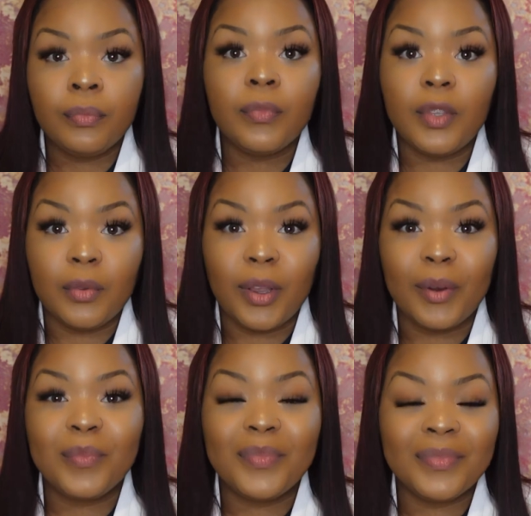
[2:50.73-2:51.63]
you
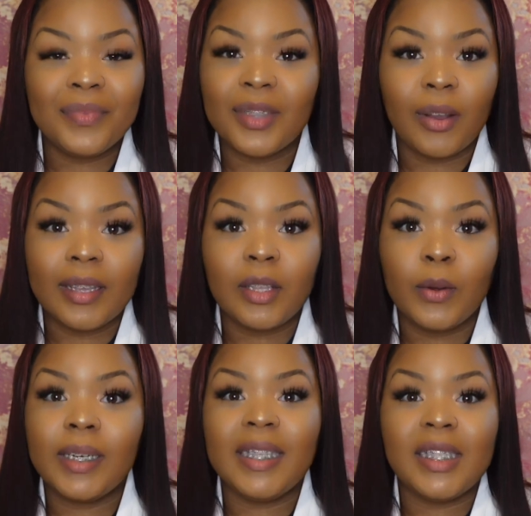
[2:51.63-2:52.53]
know. Don't have to
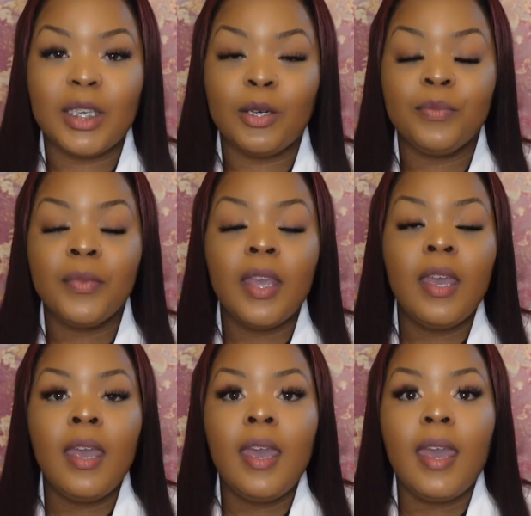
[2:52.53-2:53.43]
go in detail.
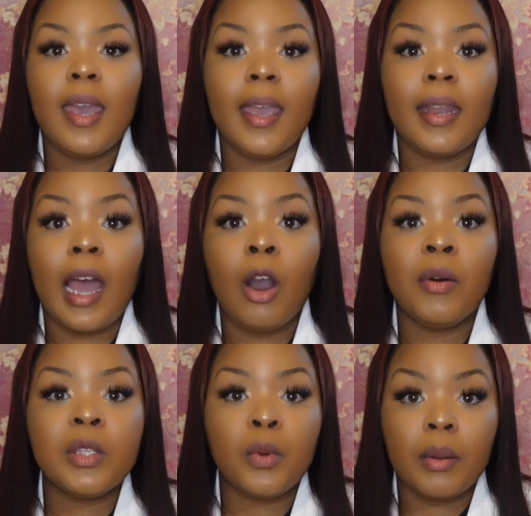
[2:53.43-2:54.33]
And I
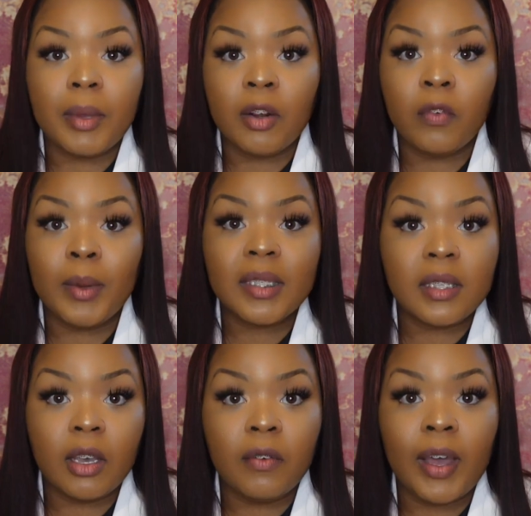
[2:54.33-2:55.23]
always wanted better for
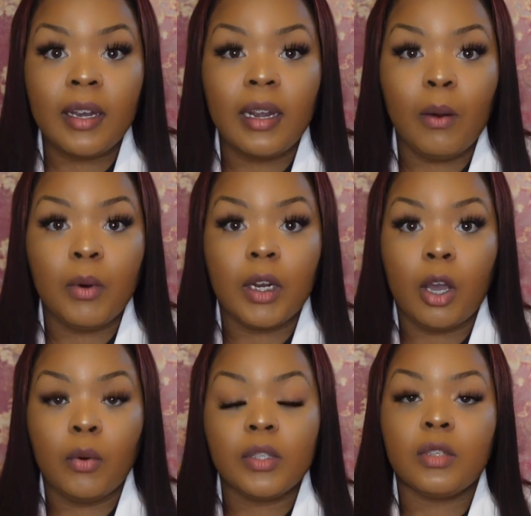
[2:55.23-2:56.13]
myself. I did not want to
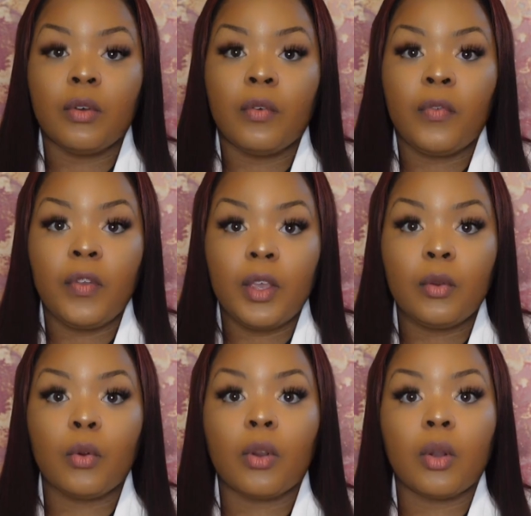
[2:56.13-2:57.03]
go into a
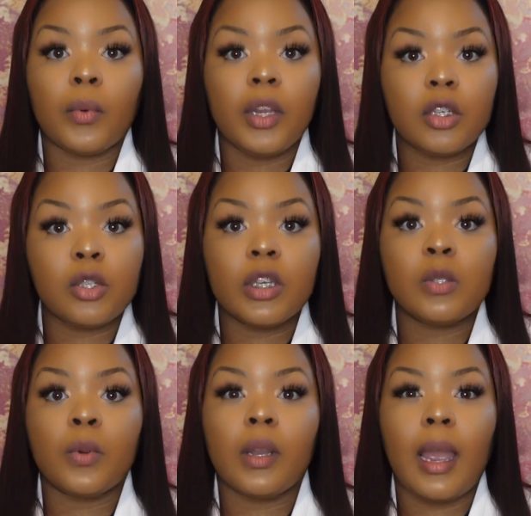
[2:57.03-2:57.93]
field or career
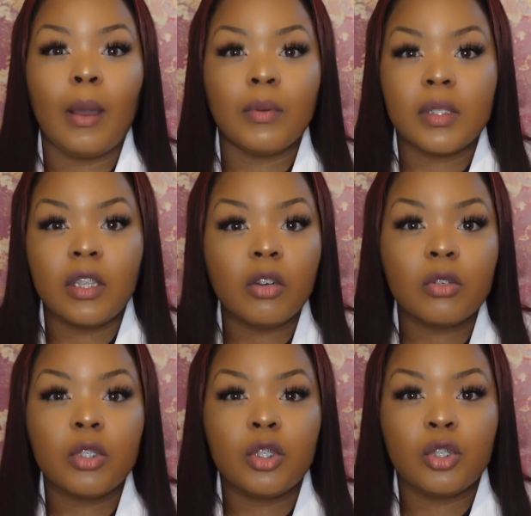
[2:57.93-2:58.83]
choice where I would still
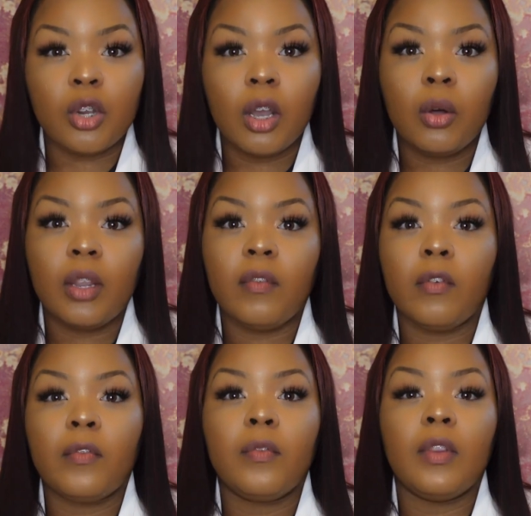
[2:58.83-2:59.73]
struggle
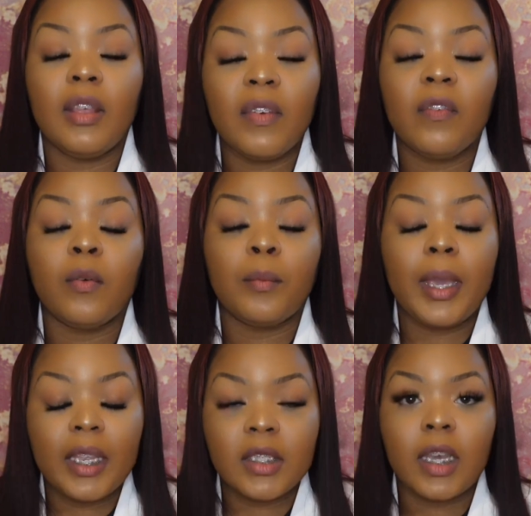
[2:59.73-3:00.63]
living from
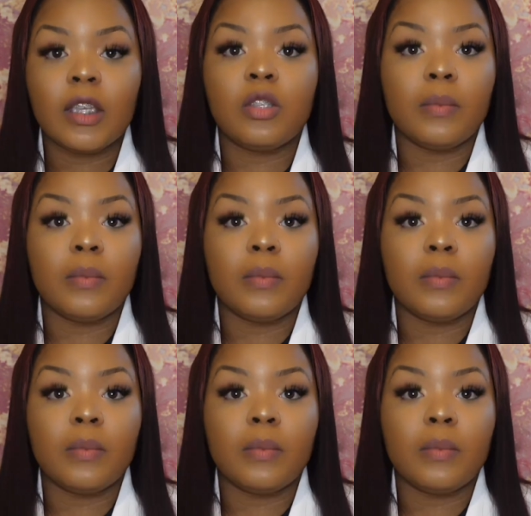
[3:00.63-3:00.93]
paycheck to